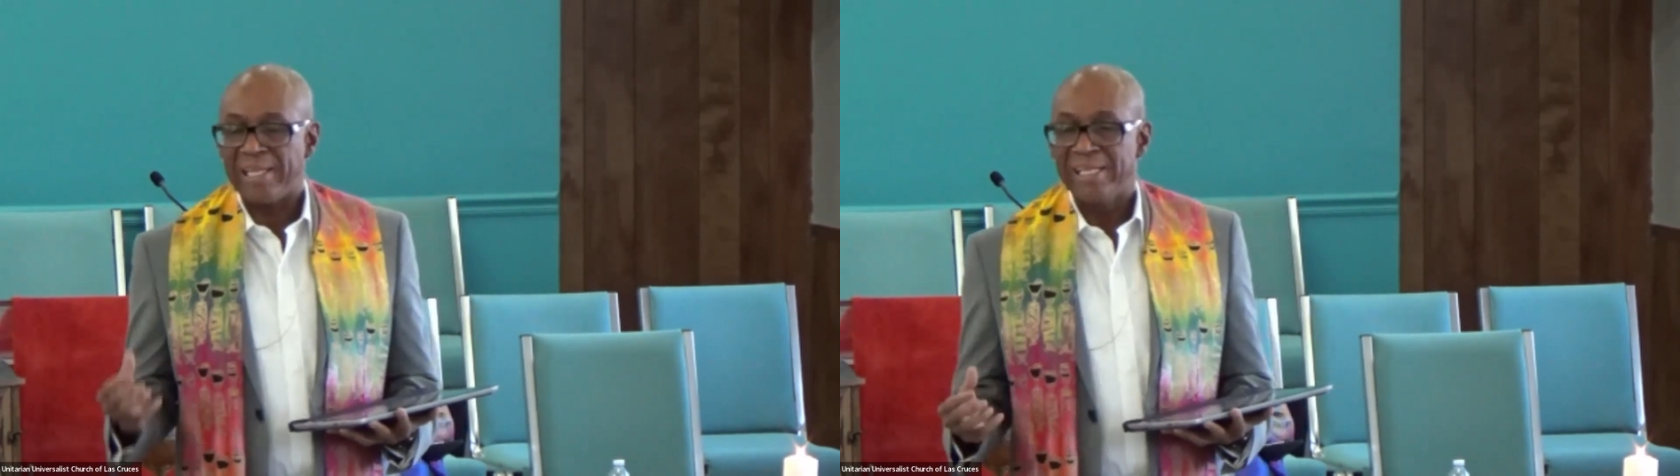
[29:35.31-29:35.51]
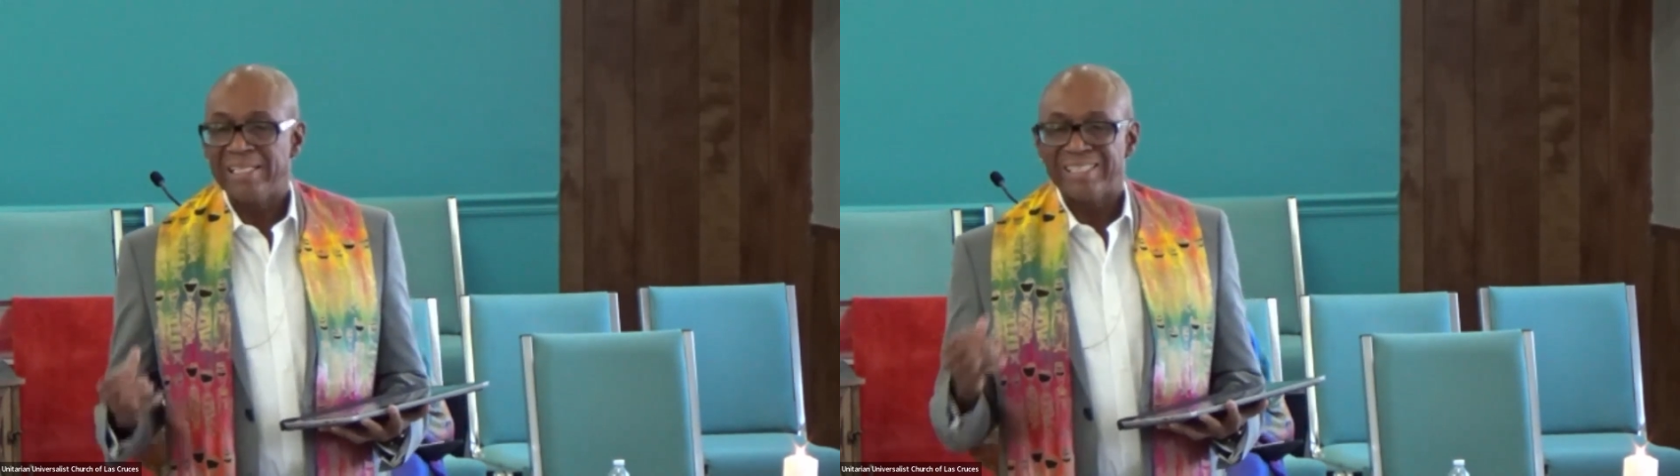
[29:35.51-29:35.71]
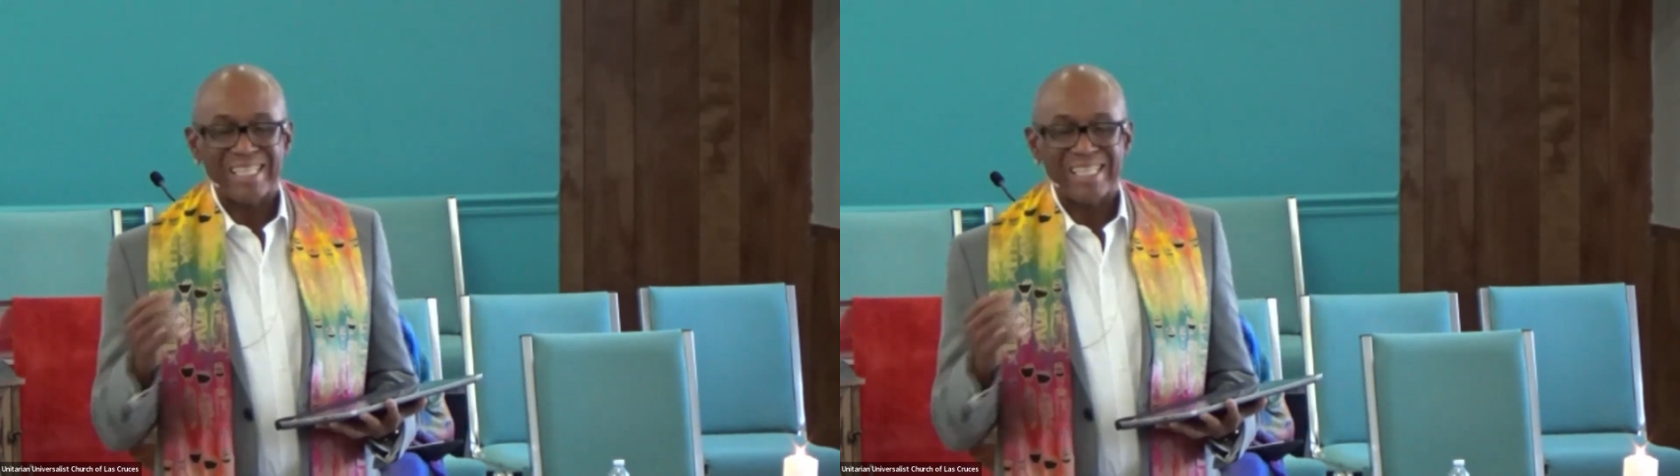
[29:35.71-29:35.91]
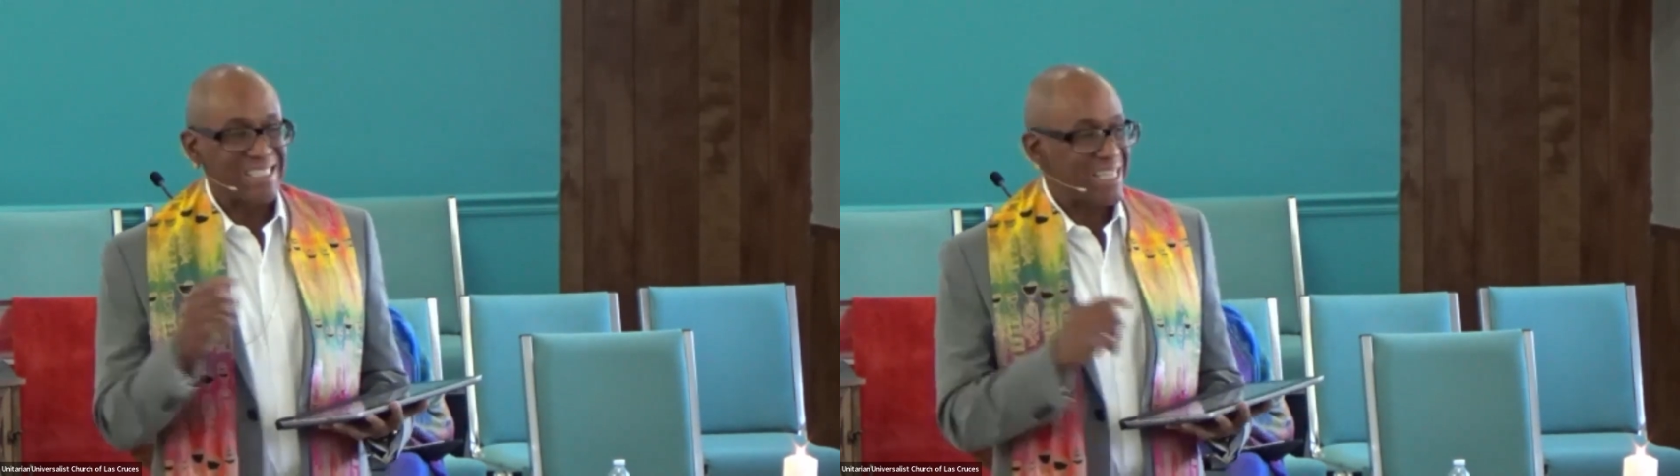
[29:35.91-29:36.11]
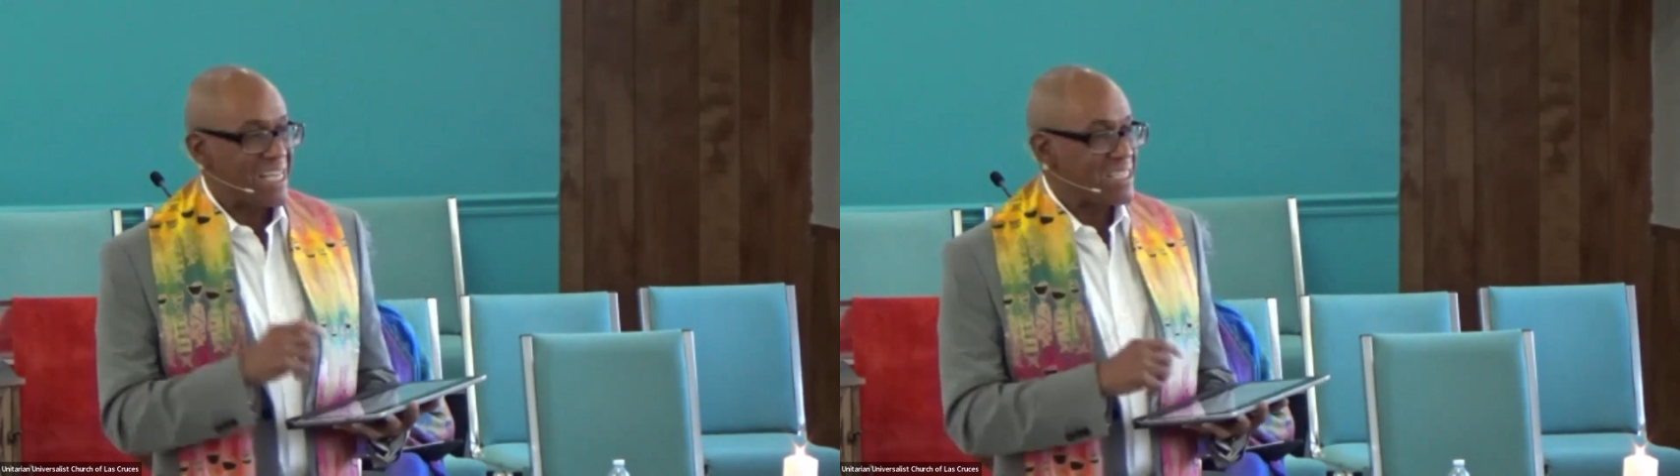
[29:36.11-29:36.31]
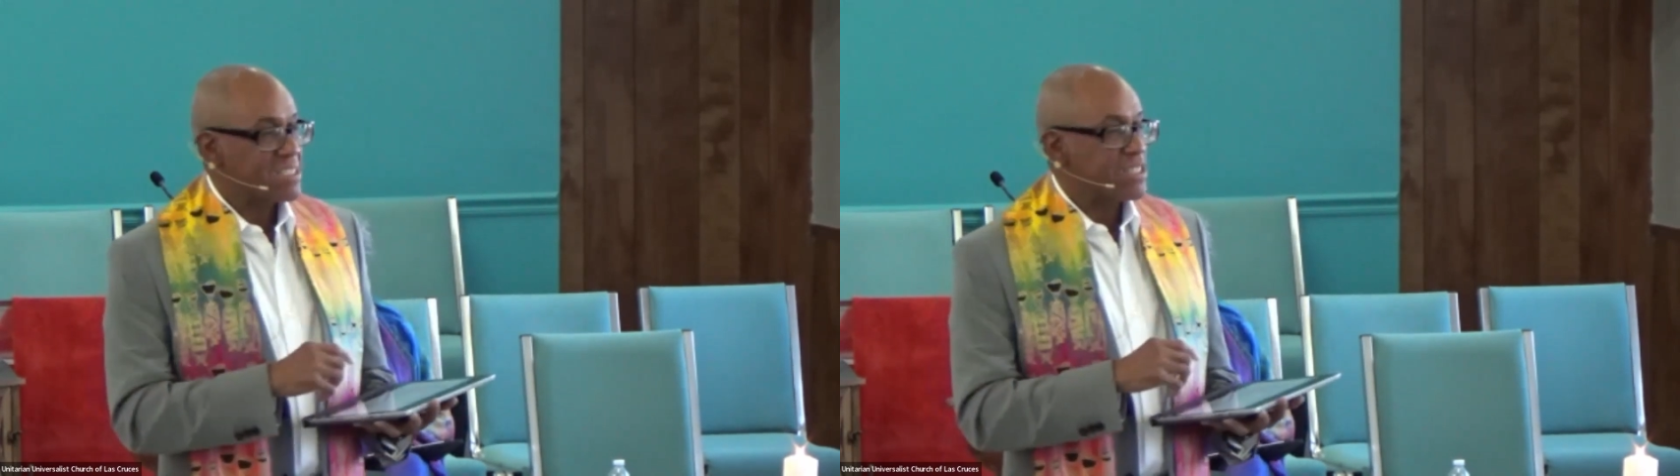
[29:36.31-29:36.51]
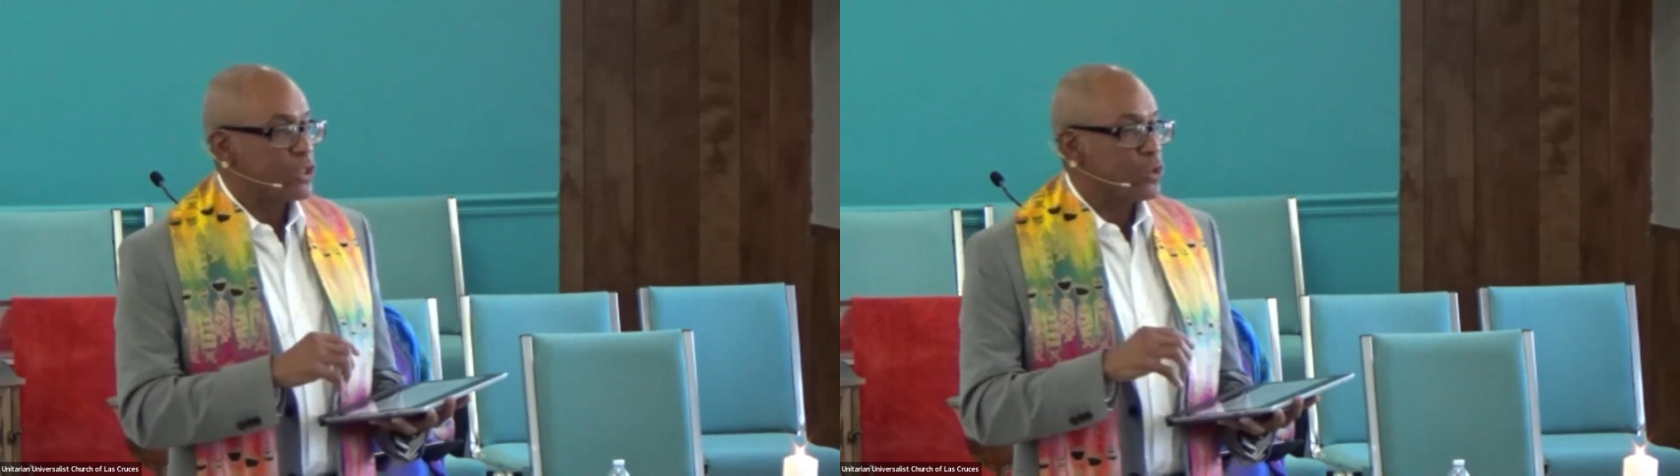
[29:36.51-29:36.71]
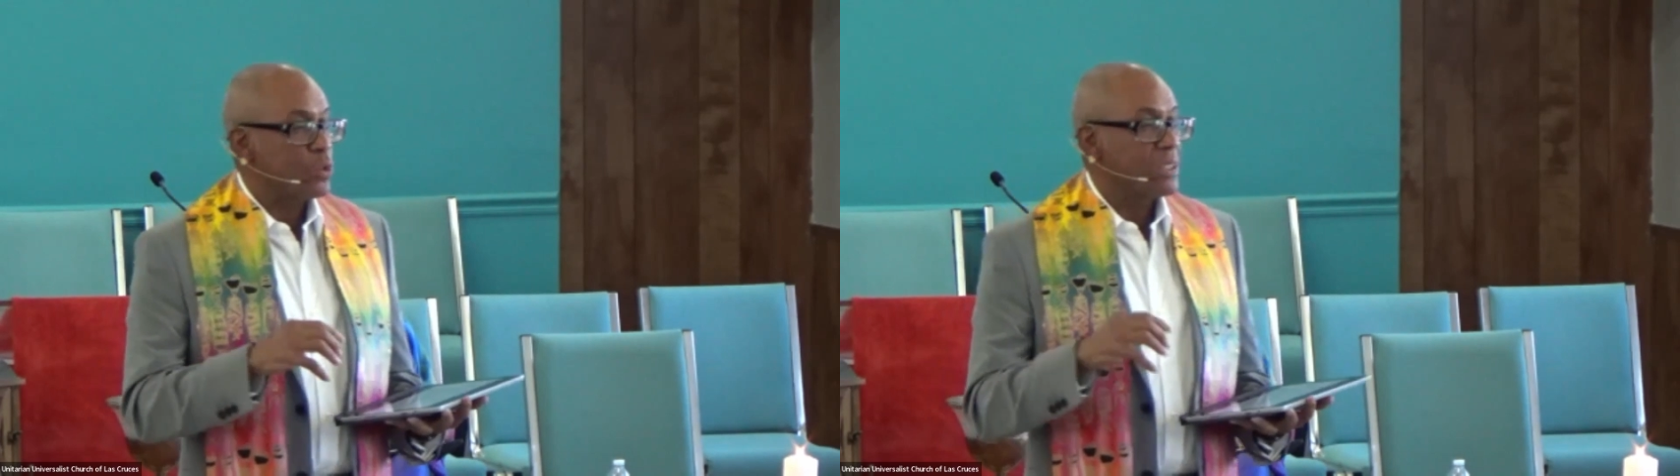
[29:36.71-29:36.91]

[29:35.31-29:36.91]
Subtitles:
that says to